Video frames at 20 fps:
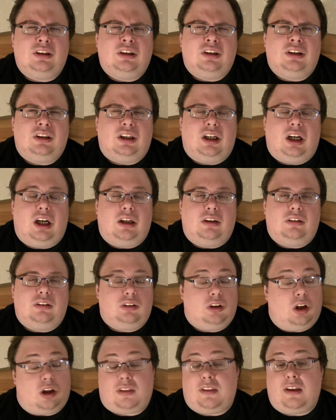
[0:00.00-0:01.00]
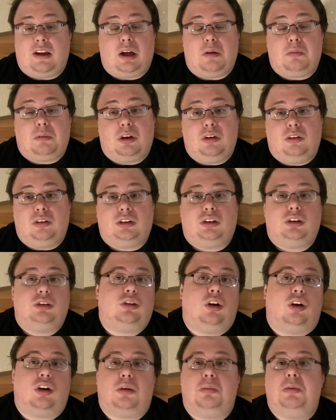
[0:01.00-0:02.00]
Not that I'm going to
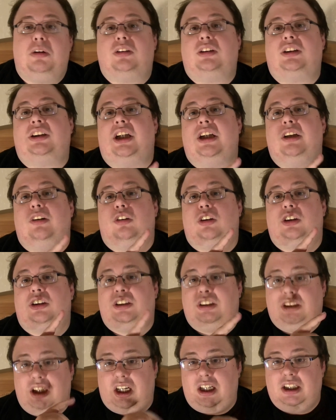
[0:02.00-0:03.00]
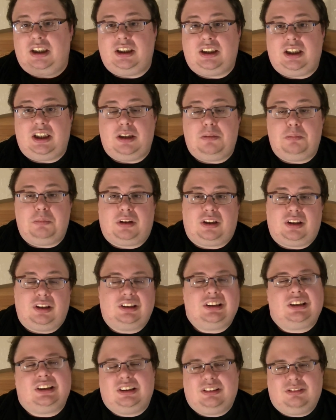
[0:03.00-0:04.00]
talk about Skate or Die again,
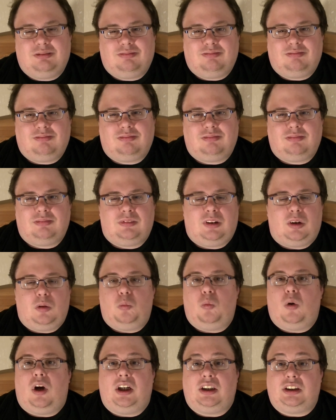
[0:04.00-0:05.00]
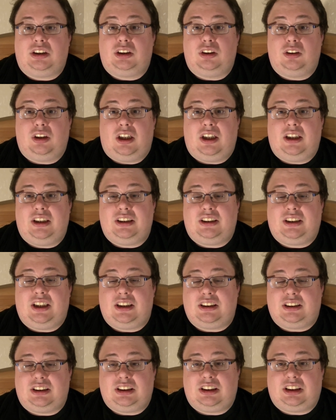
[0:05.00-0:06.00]
because why should I? It
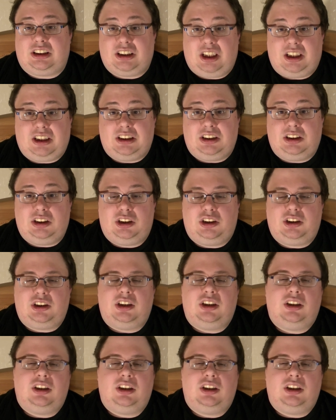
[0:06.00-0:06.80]
hasn't changed.